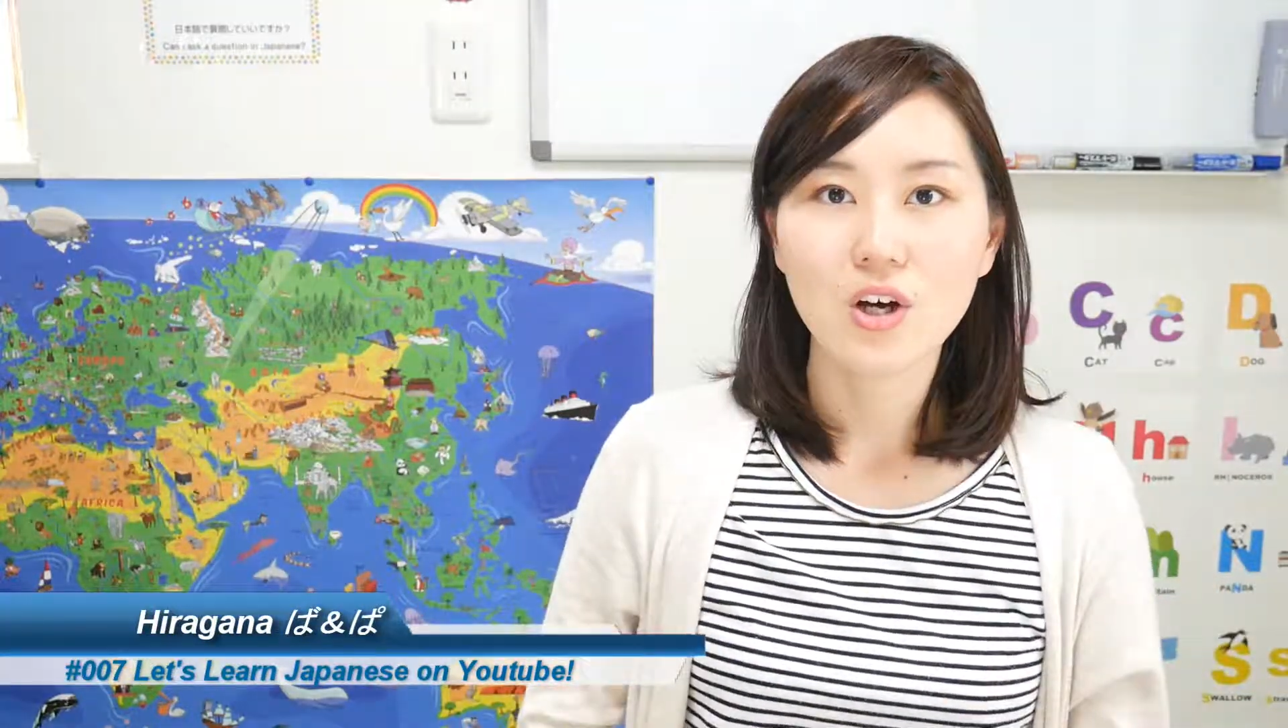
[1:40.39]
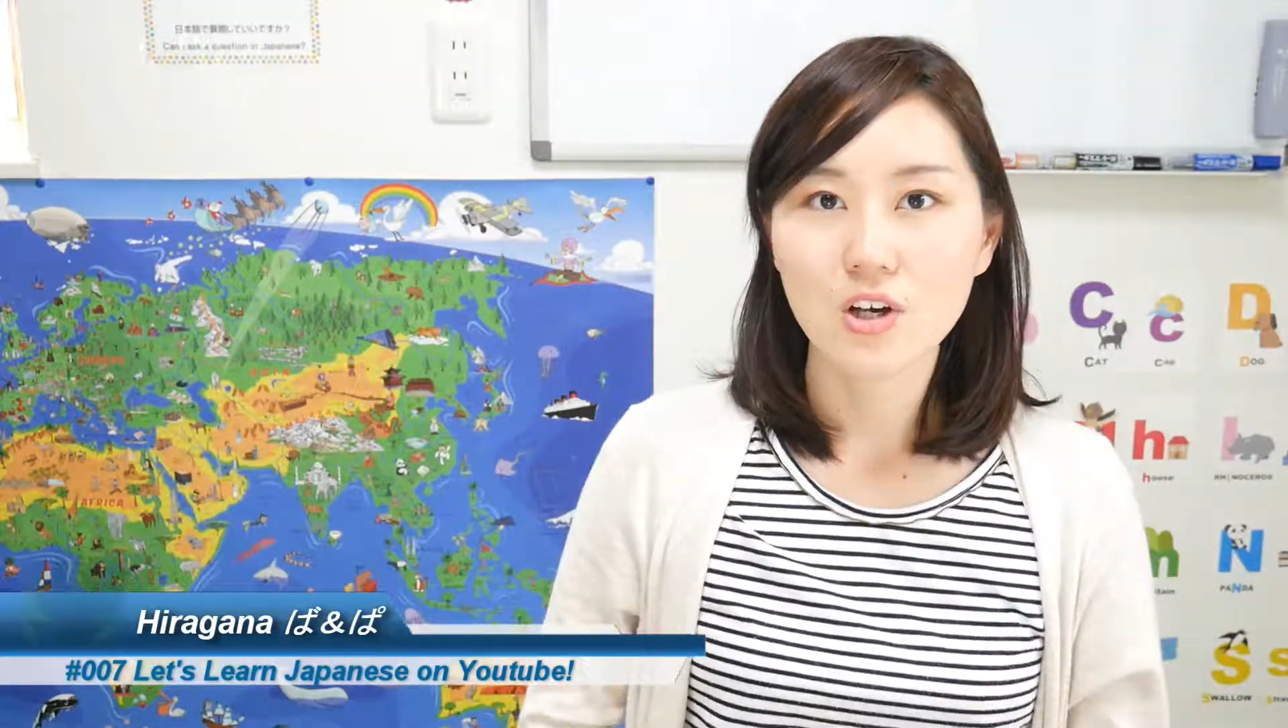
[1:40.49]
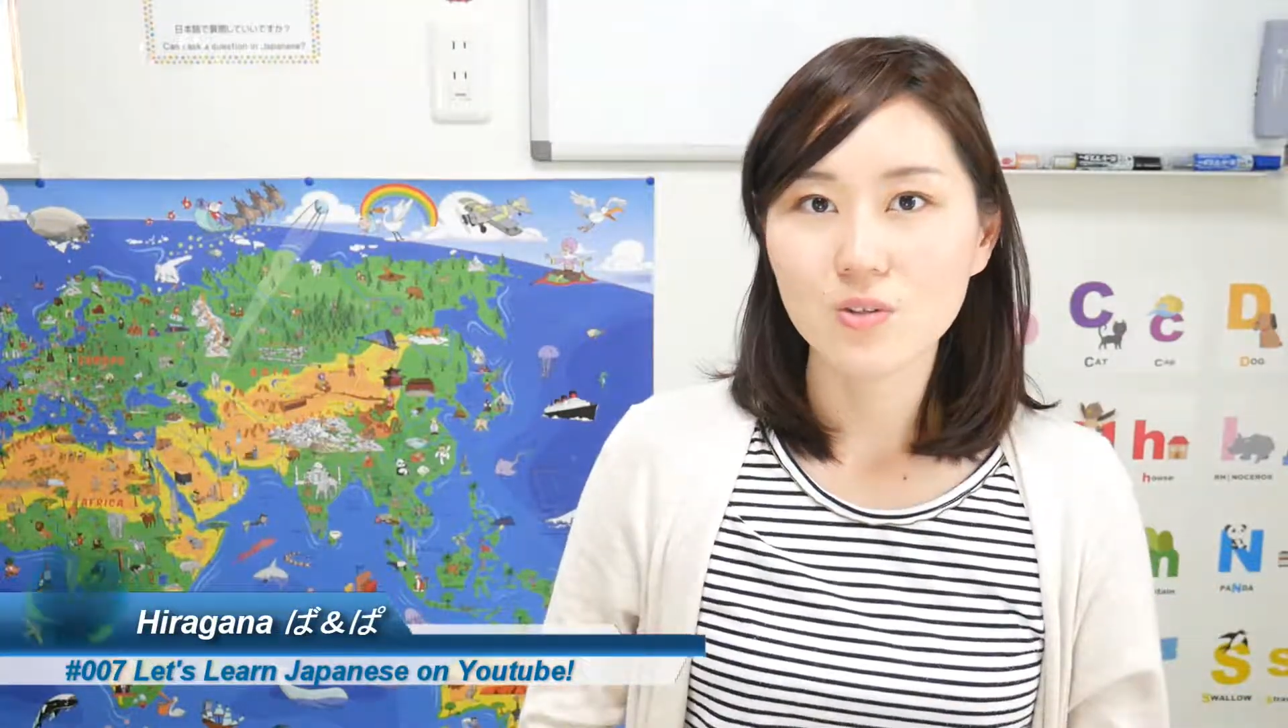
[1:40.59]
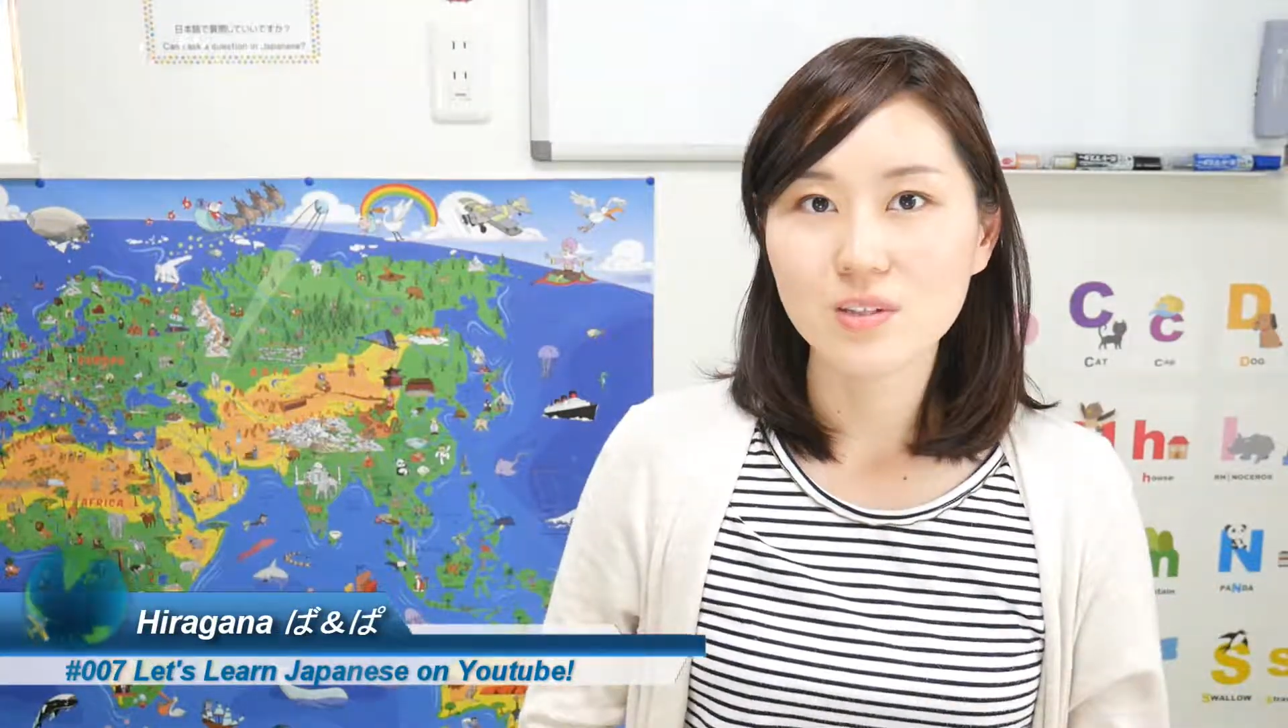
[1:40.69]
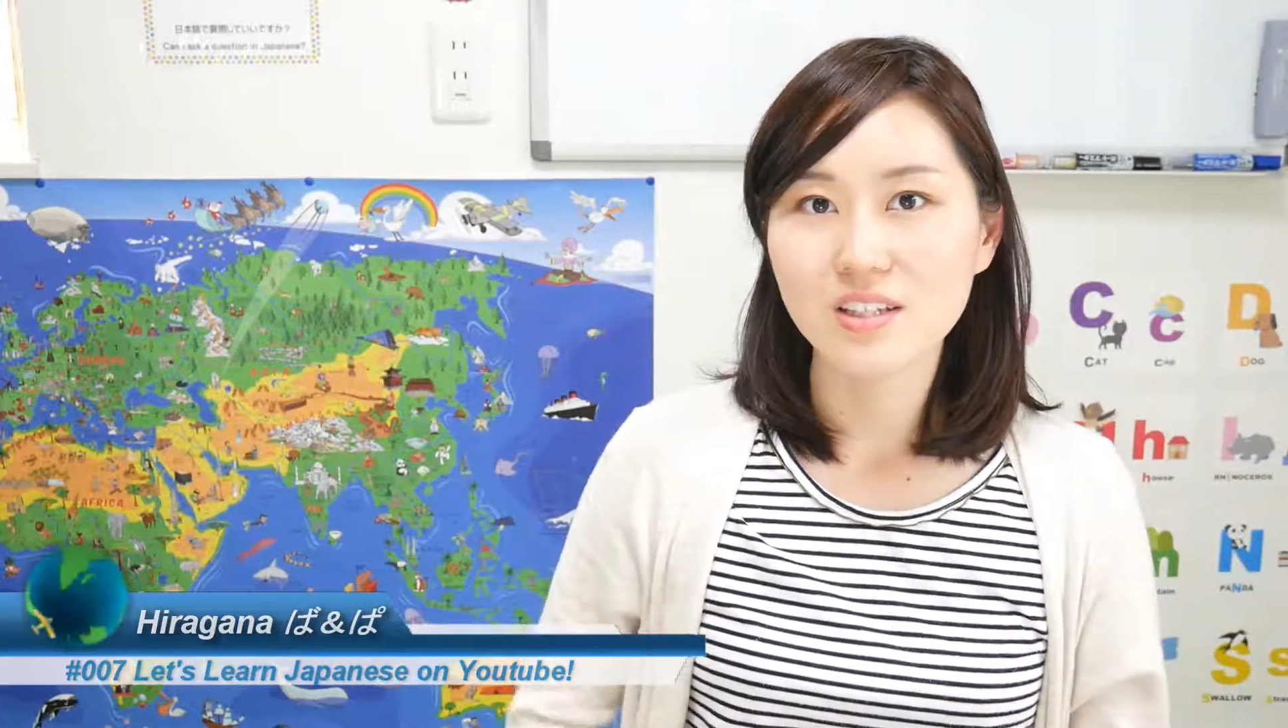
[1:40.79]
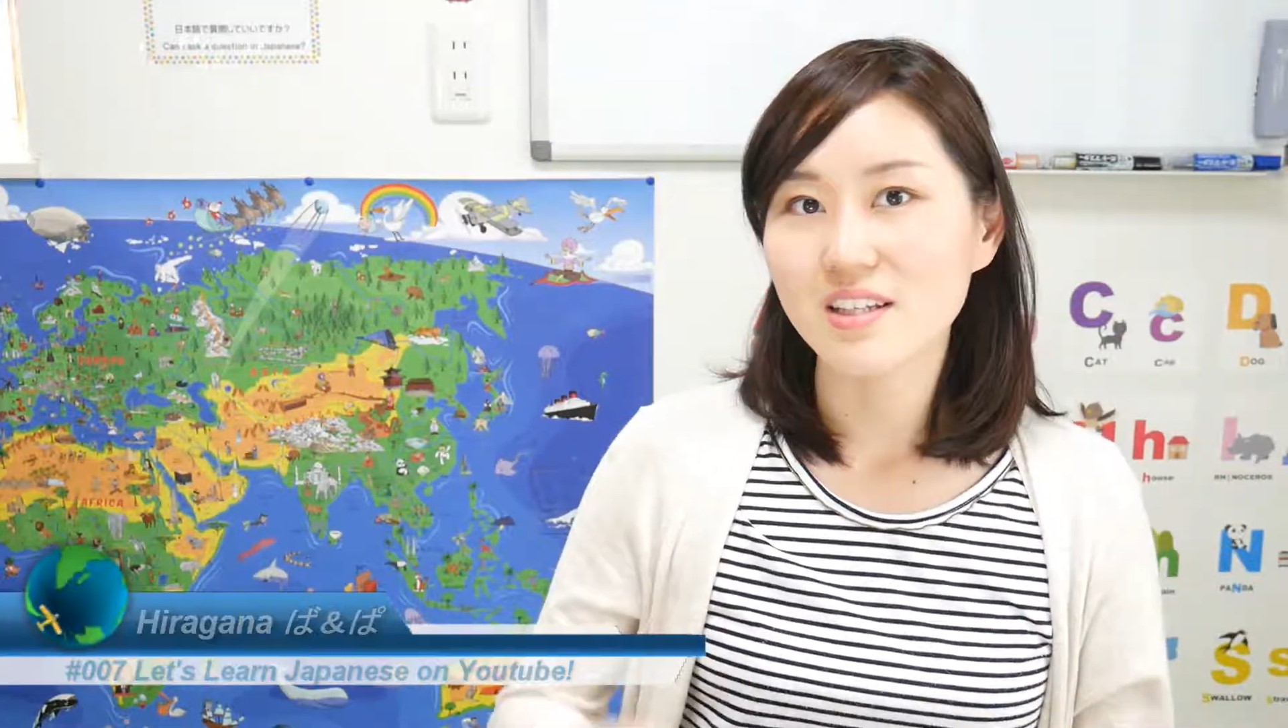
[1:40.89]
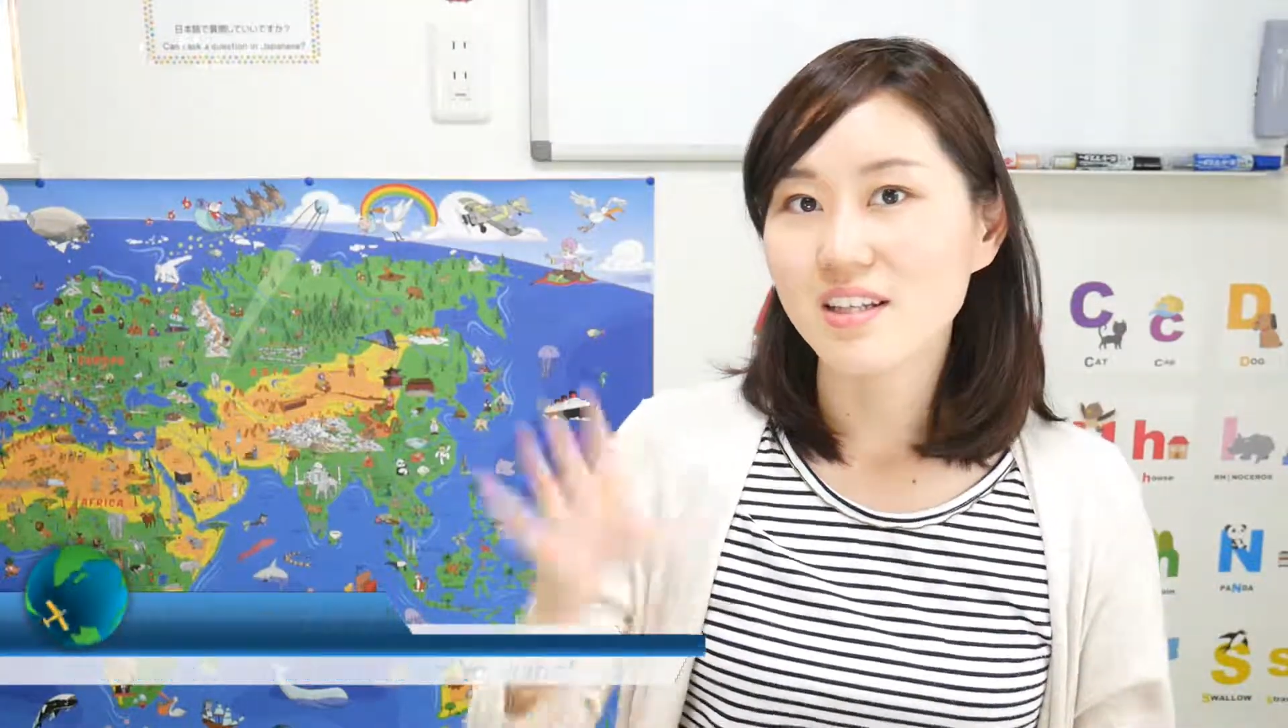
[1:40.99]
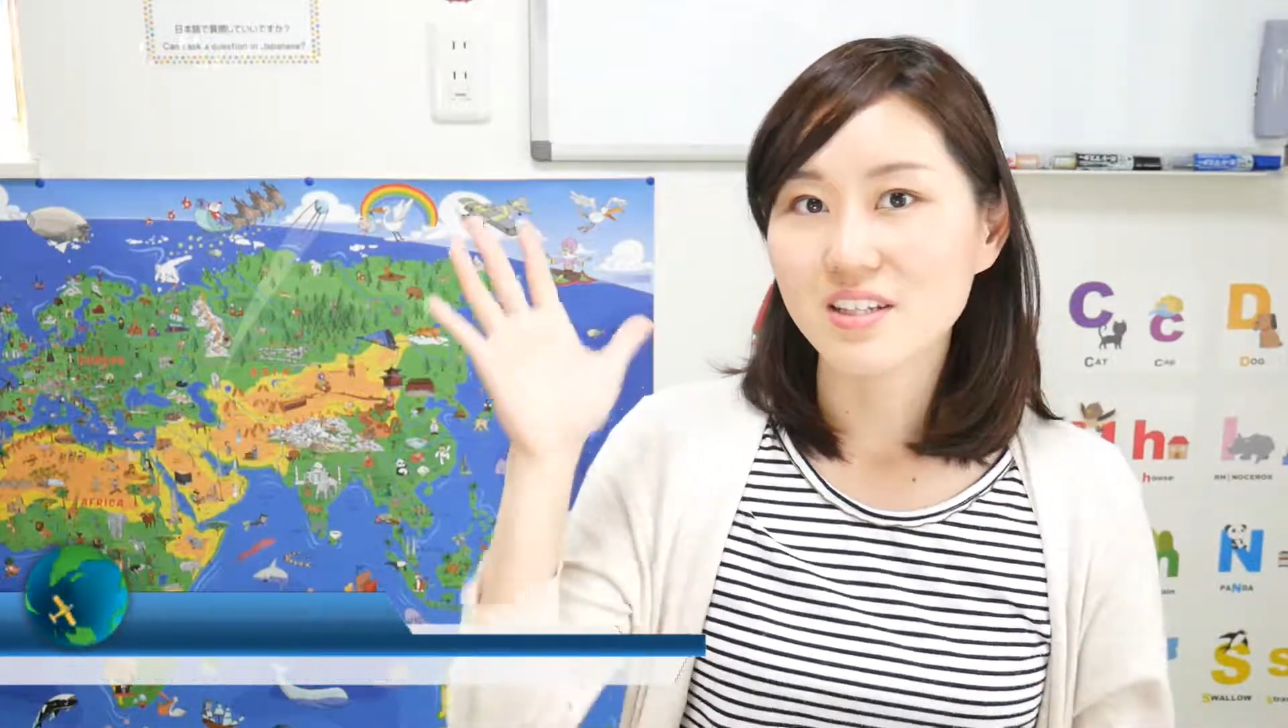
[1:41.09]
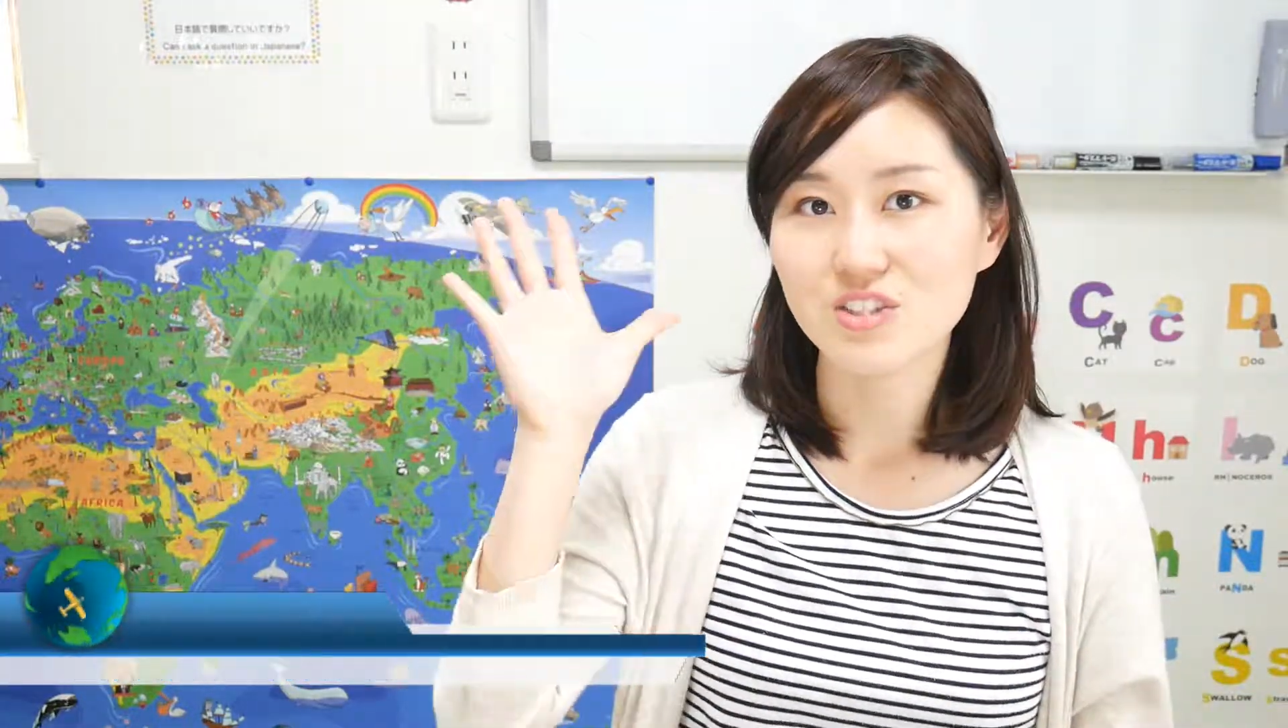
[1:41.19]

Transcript: Only the